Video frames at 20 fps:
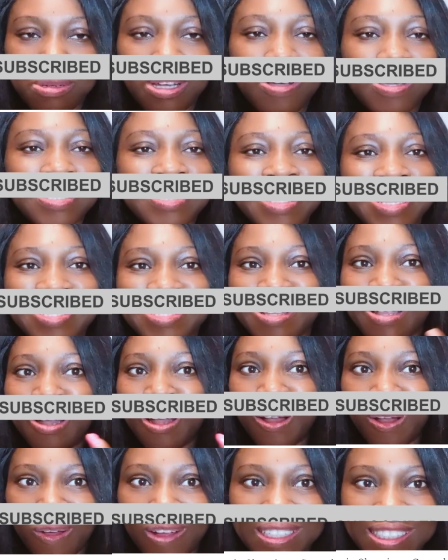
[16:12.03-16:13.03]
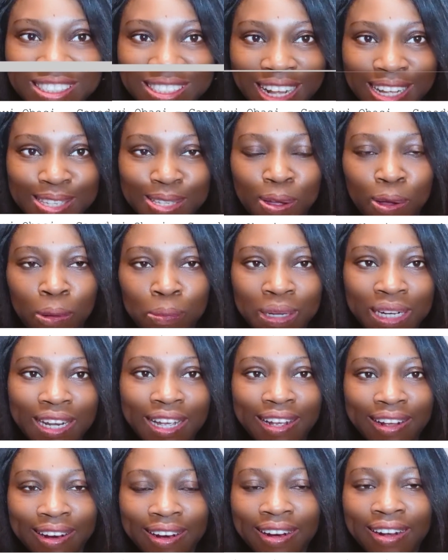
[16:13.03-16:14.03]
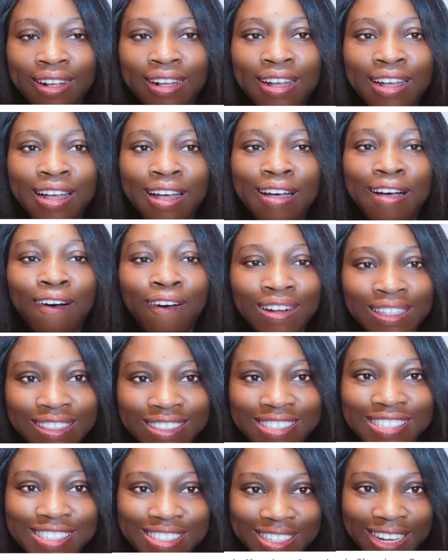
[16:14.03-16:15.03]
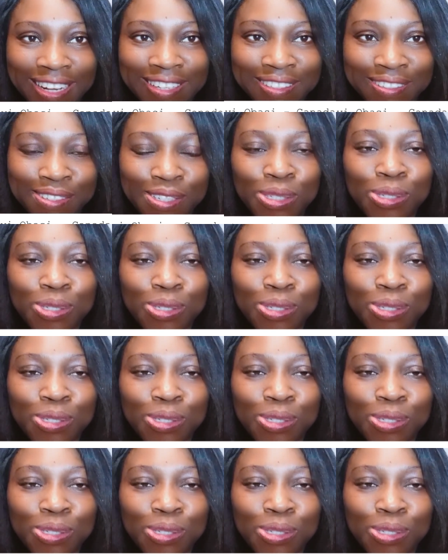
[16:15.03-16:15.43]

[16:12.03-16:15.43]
because there's a lot that is coming here on this channel.